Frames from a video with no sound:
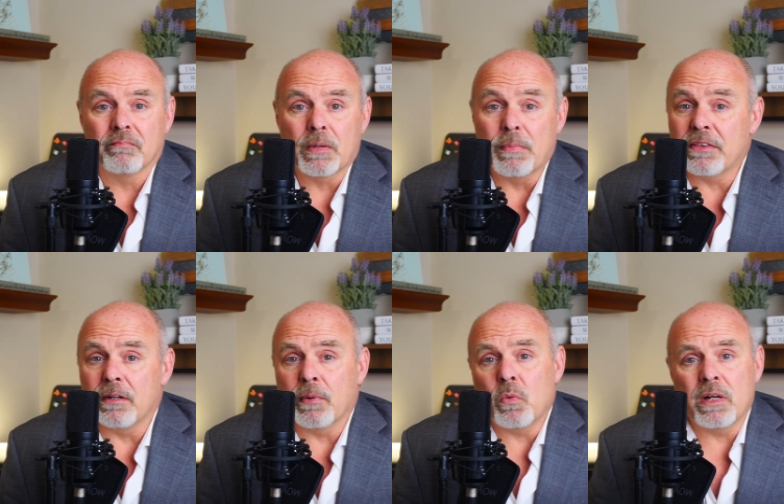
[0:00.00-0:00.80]
Myth
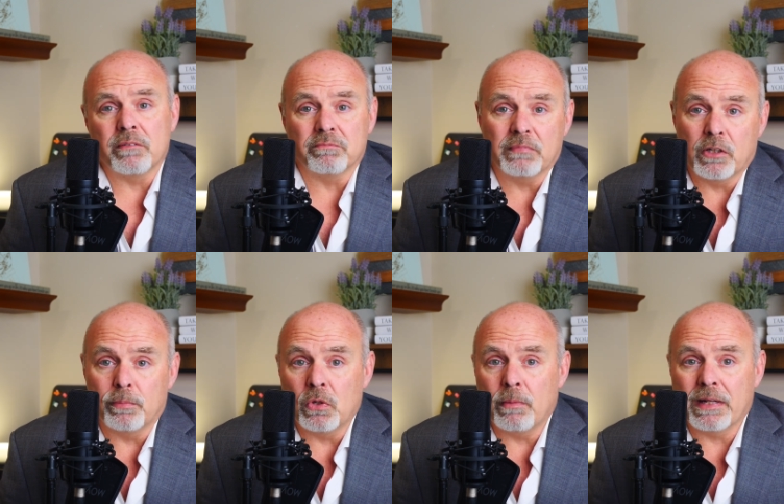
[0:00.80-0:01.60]
number one, it'll
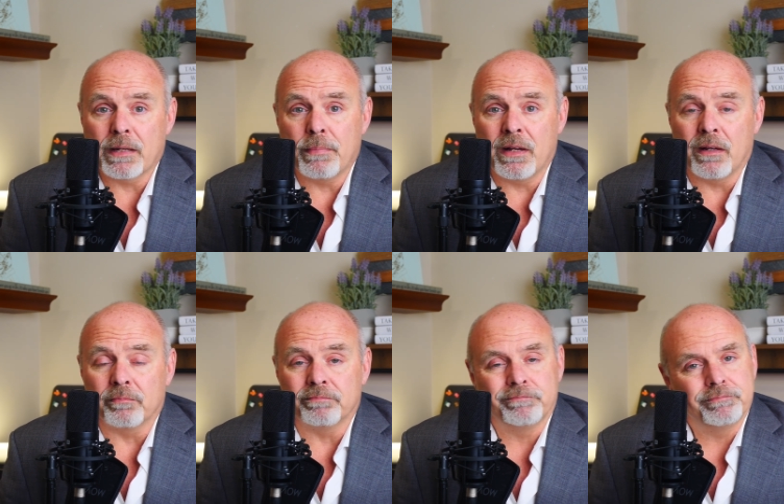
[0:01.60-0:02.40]
blow up like a
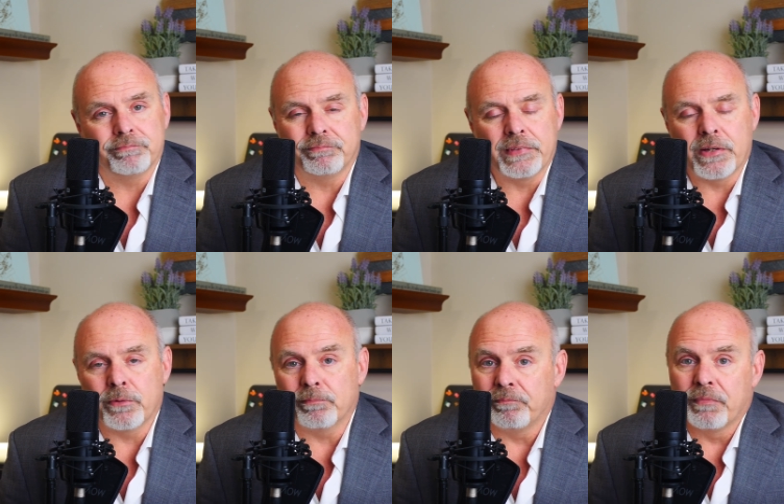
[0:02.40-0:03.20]
bomb.
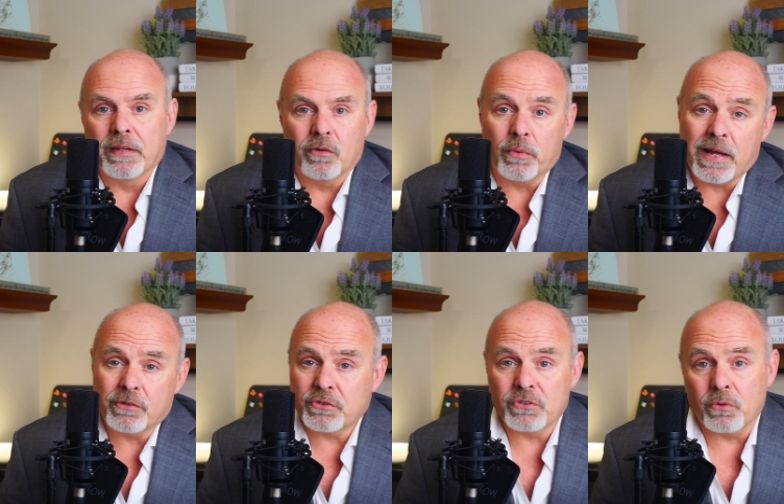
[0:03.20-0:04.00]
Nope,
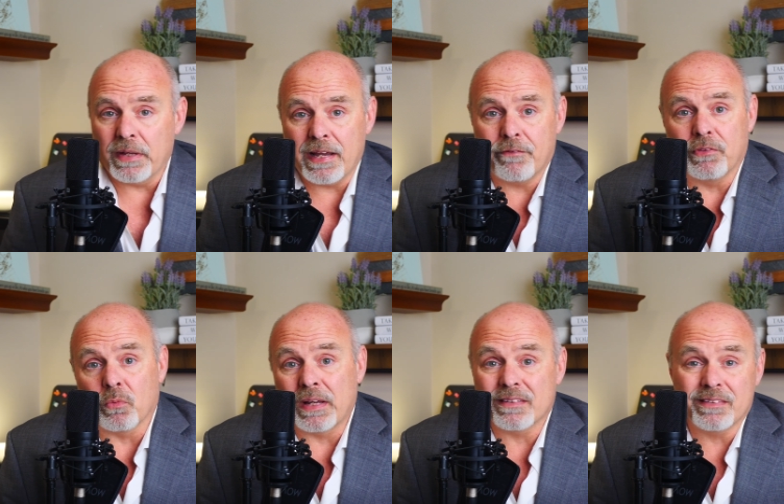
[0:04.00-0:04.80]
reactors don't have the
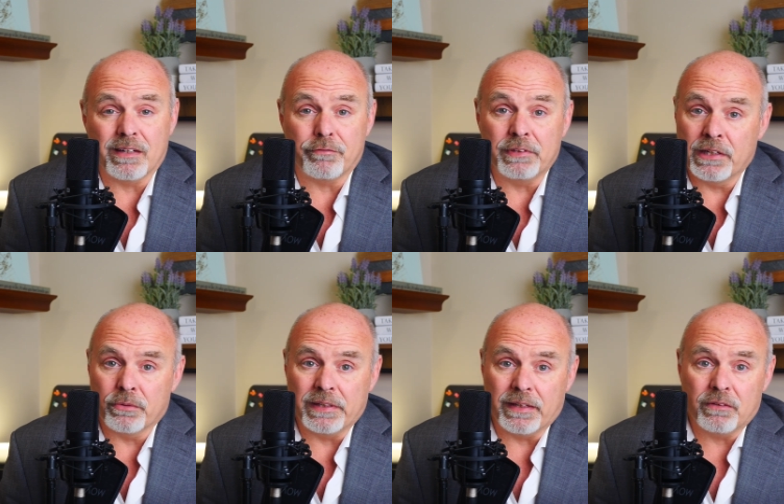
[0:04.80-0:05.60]
right stuff,
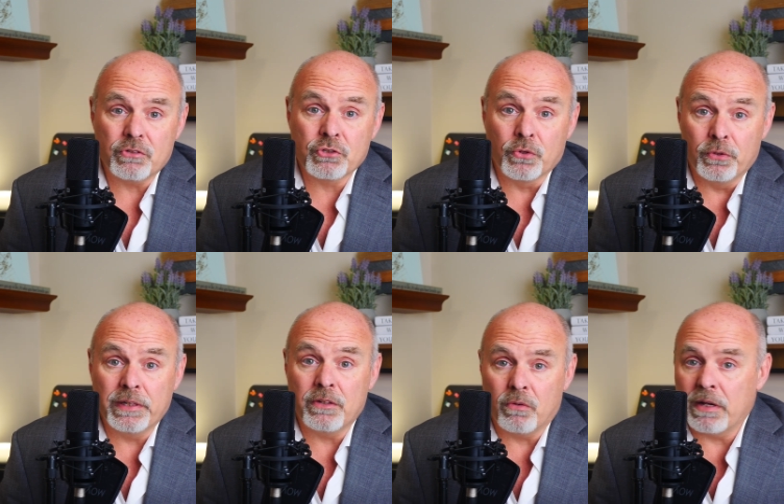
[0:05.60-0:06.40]
literally.
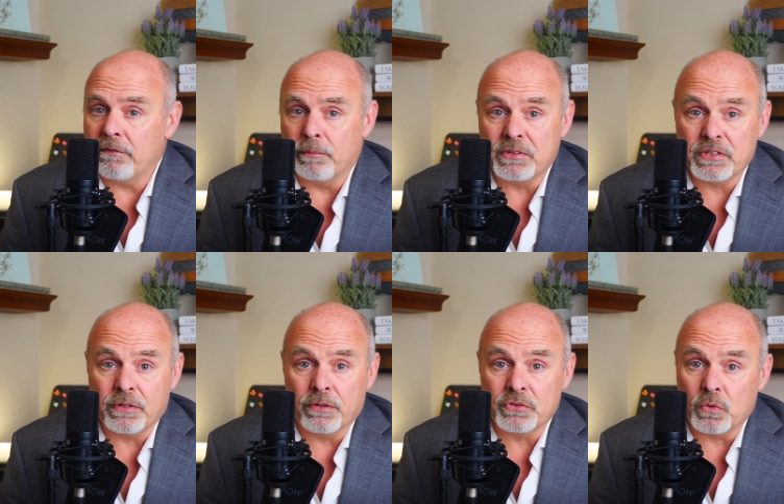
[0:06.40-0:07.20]
Truly don't have the
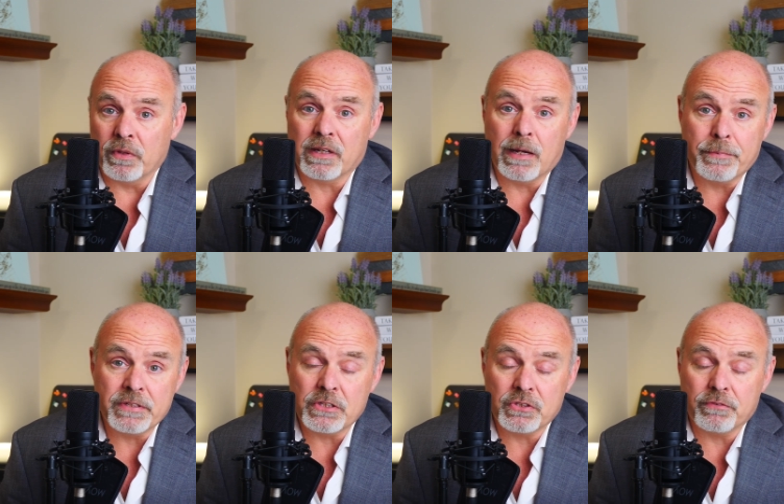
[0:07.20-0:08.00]
materials or the
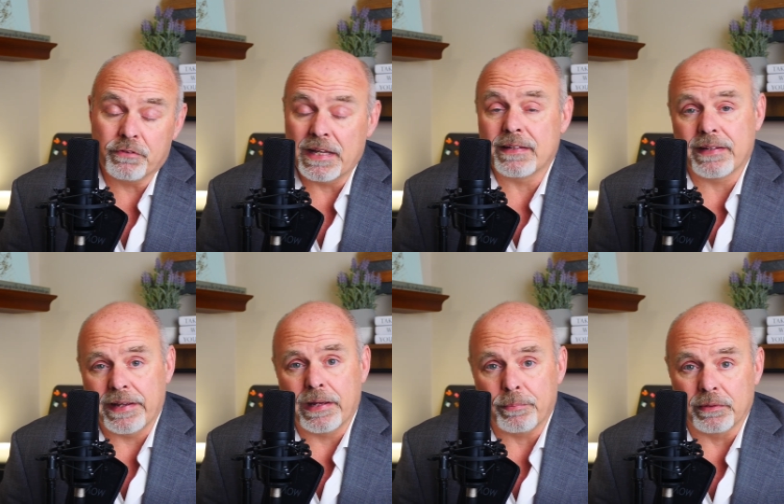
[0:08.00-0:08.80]
composition for that to
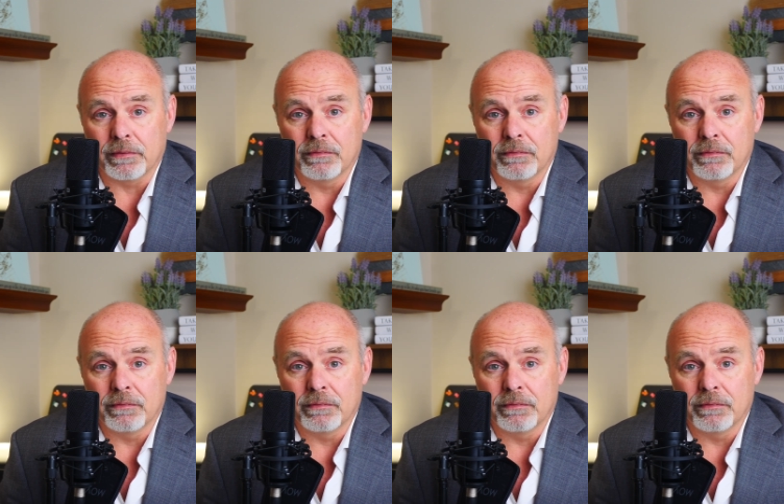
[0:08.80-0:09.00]
happen.